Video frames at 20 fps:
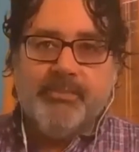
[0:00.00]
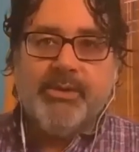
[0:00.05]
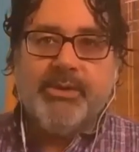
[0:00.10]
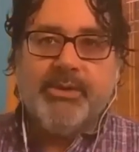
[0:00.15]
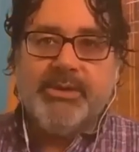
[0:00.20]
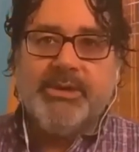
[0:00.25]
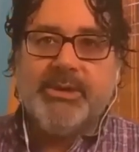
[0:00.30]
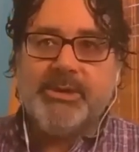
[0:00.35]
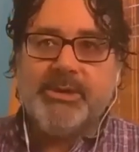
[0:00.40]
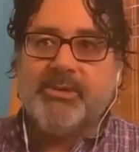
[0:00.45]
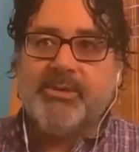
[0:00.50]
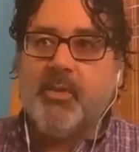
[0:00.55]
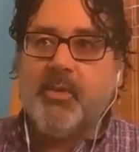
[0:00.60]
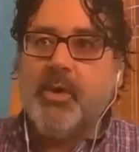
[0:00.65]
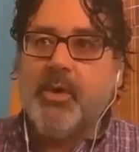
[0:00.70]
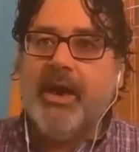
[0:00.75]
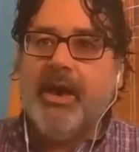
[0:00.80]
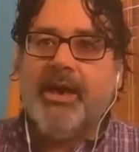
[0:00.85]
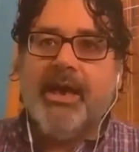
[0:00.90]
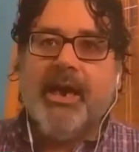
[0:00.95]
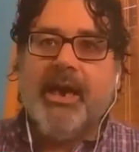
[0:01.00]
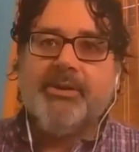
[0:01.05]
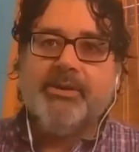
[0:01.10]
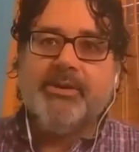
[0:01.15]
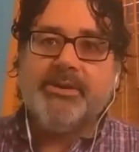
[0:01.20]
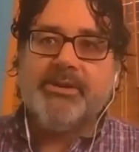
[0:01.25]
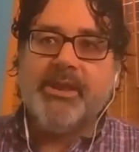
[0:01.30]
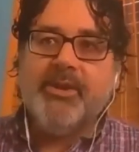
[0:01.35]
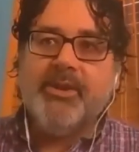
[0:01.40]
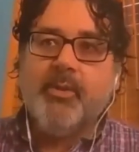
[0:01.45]
in a position where I had
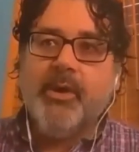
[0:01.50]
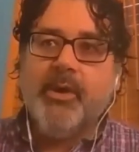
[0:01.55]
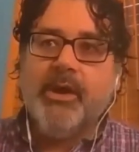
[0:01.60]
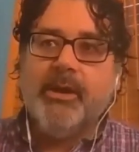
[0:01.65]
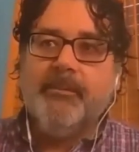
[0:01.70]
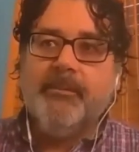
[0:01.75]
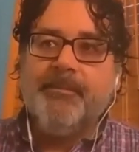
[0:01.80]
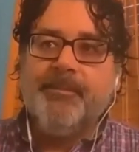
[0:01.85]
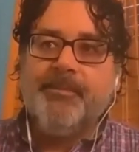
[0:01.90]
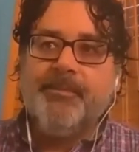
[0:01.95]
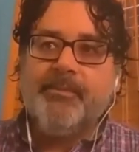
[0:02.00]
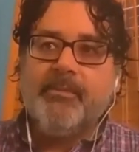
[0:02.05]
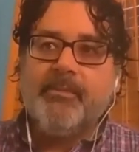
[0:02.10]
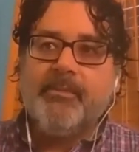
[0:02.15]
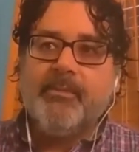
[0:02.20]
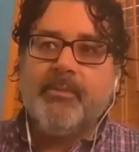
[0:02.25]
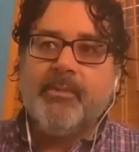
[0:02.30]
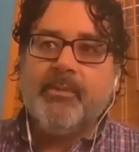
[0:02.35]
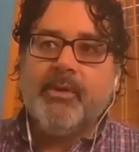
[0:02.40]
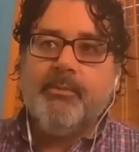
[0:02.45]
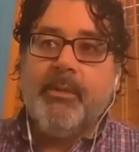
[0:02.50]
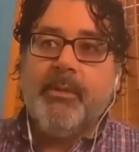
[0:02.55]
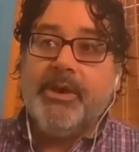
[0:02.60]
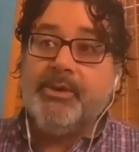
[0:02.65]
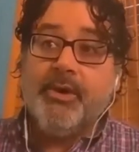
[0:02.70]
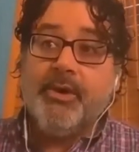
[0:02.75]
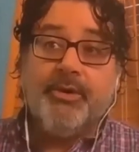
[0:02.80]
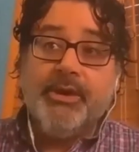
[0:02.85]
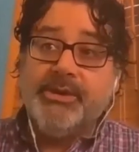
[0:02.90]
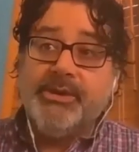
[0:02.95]
to say, well, my
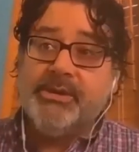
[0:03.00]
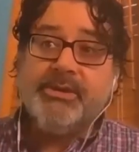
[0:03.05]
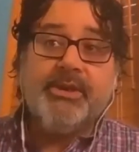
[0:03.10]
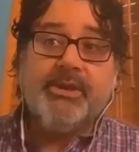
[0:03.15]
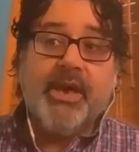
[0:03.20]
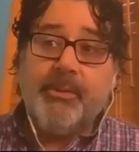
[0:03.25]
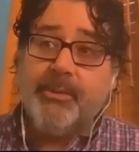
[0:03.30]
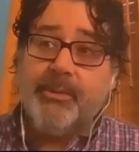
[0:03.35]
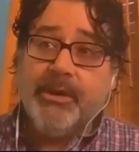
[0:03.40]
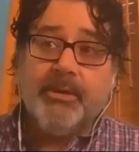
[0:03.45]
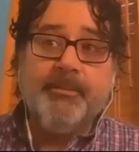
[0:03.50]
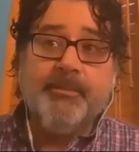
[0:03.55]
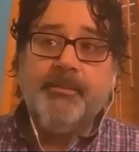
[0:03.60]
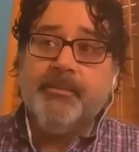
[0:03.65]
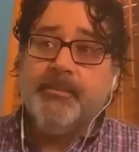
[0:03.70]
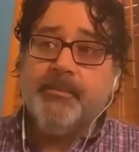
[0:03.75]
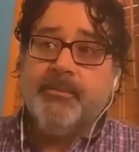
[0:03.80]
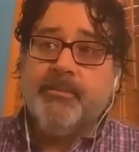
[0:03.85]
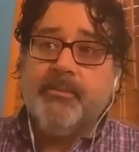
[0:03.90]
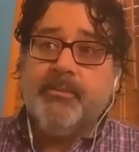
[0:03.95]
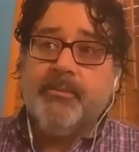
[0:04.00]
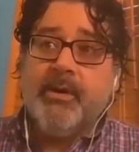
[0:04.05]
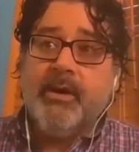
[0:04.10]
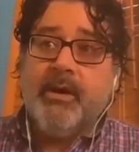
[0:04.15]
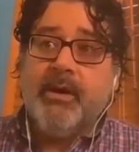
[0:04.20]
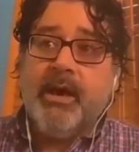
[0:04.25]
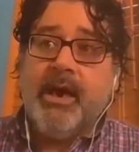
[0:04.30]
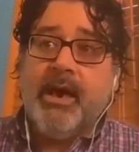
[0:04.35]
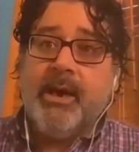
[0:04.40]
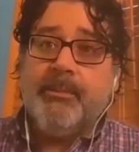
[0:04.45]
turn isn't coming.
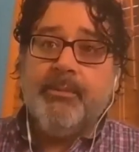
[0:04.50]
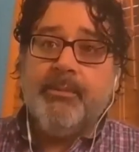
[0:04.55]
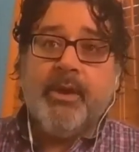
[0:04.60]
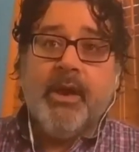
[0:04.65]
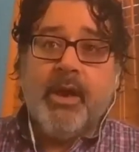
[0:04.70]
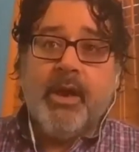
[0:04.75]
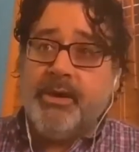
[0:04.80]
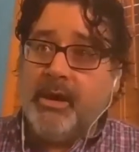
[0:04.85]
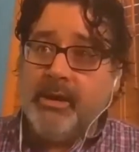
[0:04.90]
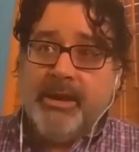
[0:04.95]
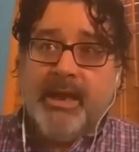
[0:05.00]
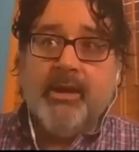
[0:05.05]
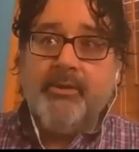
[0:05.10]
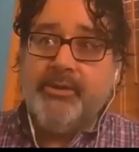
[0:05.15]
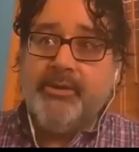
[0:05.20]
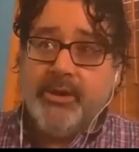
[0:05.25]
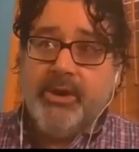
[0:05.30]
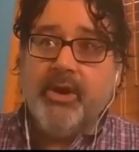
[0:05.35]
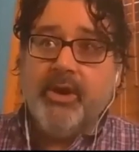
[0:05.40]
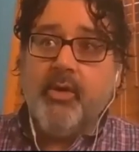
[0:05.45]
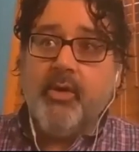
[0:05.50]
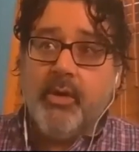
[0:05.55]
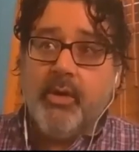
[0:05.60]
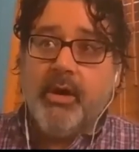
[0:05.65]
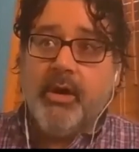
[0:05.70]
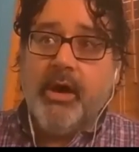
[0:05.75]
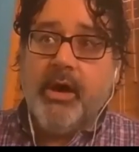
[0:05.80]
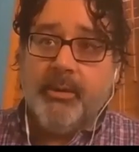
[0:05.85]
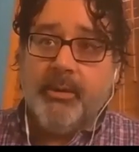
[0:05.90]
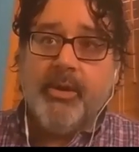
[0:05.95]
I'm not allowed to go
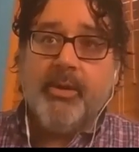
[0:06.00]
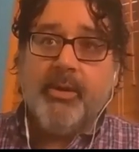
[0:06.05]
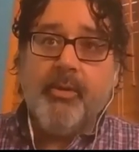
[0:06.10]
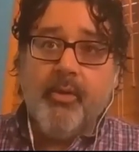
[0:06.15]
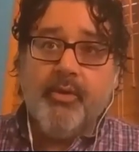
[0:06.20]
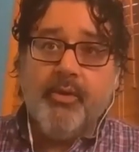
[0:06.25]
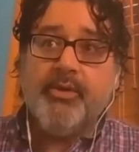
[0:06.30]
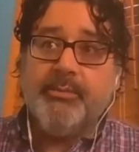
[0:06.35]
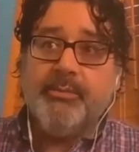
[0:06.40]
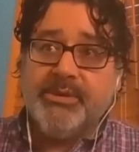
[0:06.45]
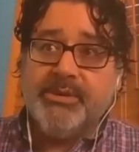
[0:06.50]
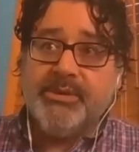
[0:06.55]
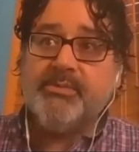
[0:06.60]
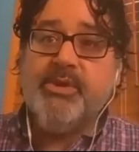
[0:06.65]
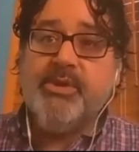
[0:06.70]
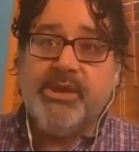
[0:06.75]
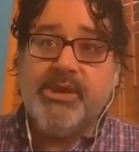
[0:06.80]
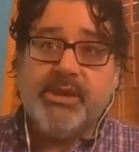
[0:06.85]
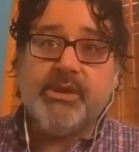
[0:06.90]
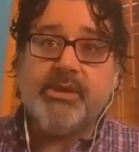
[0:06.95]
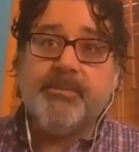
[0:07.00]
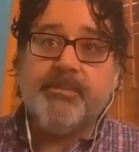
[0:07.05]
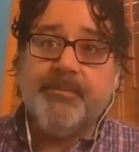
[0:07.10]
on the podium and speak.